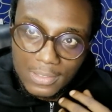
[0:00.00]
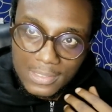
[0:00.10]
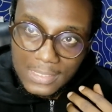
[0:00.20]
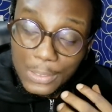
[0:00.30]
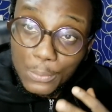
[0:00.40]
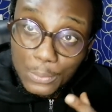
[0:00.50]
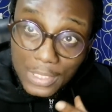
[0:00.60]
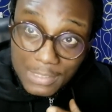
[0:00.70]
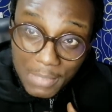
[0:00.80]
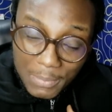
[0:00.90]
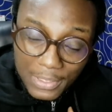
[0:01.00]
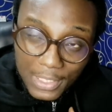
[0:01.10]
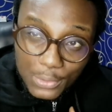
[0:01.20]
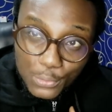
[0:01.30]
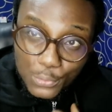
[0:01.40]
stakeholders might
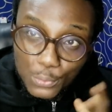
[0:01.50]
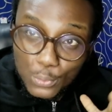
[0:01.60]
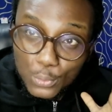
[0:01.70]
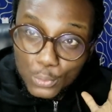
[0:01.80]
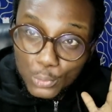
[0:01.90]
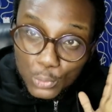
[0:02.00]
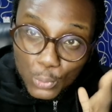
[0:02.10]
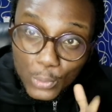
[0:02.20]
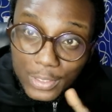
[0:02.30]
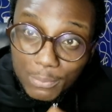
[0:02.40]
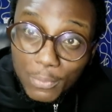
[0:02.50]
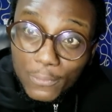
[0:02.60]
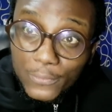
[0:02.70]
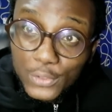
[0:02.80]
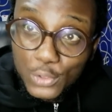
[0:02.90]
begin to throw in more
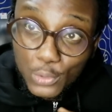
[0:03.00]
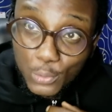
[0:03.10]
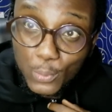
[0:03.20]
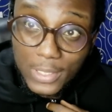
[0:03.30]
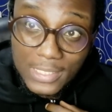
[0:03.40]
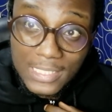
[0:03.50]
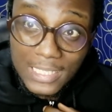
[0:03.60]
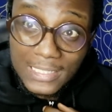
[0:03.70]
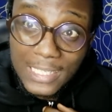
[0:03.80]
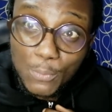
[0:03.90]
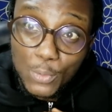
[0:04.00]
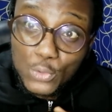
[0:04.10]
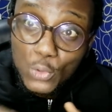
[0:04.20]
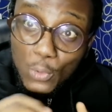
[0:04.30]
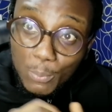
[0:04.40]
feature requests that they
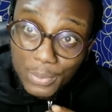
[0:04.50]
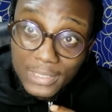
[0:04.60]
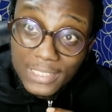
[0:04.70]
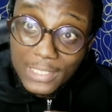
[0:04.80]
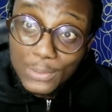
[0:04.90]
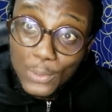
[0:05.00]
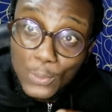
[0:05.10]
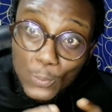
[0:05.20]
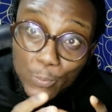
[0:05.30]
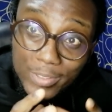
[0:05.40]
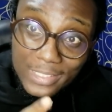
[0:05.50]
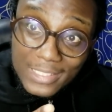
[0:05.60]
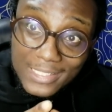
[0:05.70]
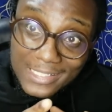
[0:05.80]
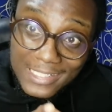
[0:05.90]
want completed within
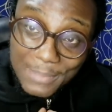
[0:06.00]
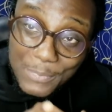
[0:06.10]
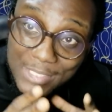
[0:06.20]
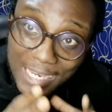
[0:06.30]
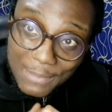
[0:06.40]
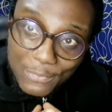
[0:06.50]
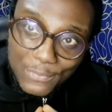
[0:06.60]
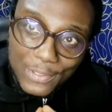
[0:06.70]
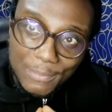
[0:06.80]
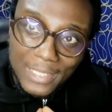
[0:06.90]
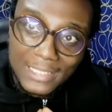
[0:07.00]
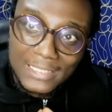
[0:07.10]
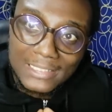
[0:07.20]
the same time frame that